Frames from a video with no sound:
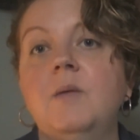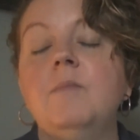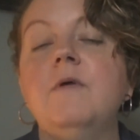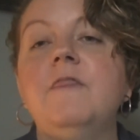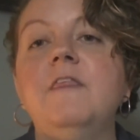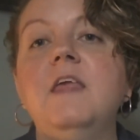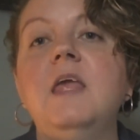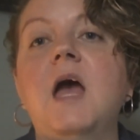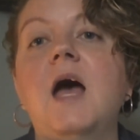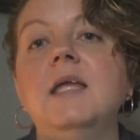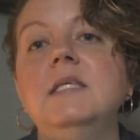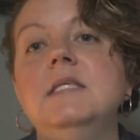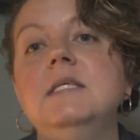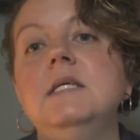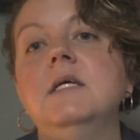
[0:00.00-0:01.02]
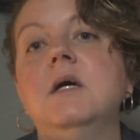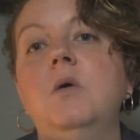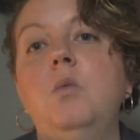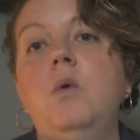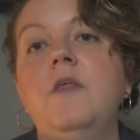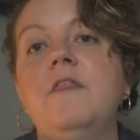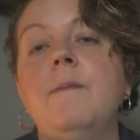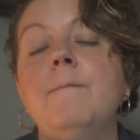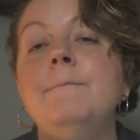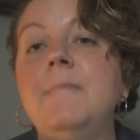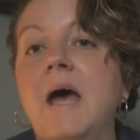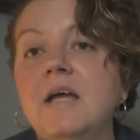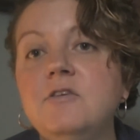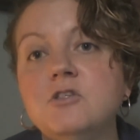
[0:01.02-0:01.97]
But the idea with a
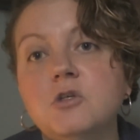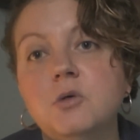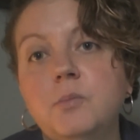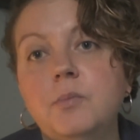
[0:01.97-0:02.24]
magical